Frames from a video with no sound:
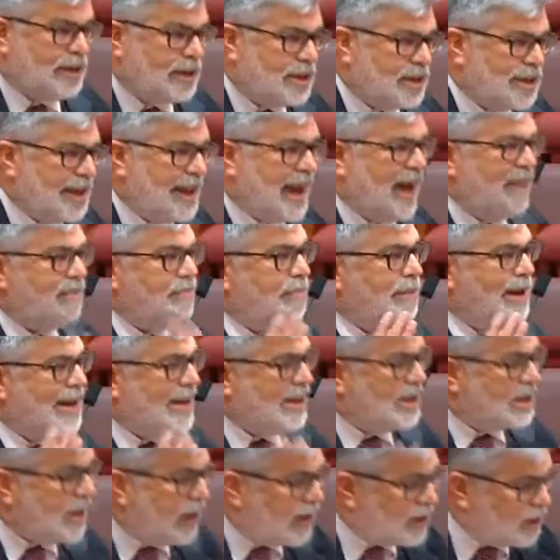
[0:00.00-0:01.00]
this
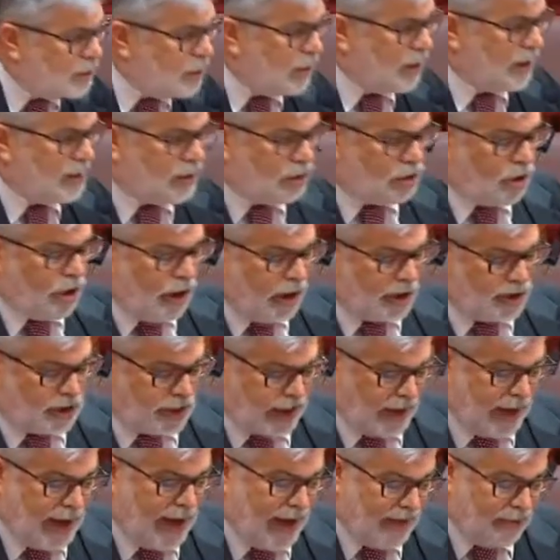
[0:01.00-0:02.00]
government desperately tries
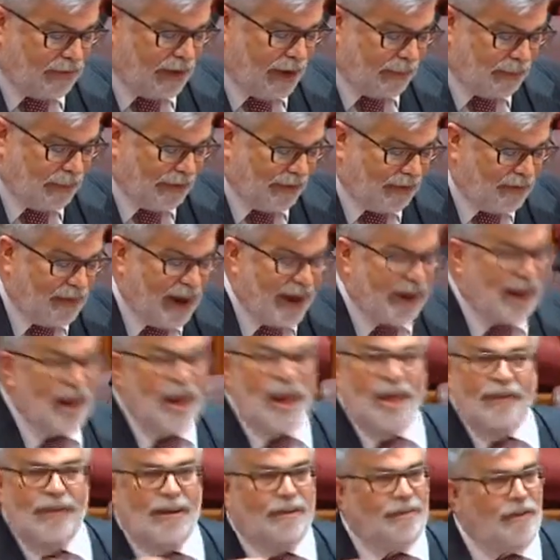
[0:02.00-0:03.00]
to cover up the
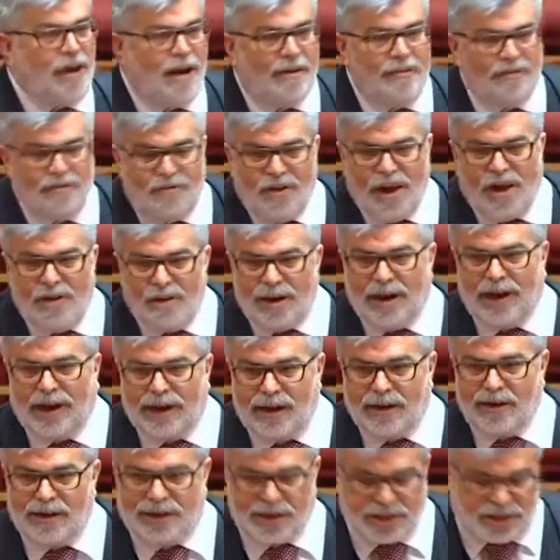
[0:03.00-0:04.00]
fact they've got very
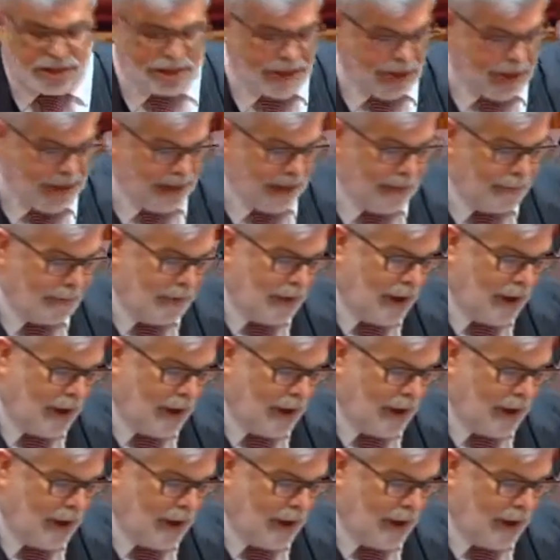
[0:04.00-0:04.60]
little to say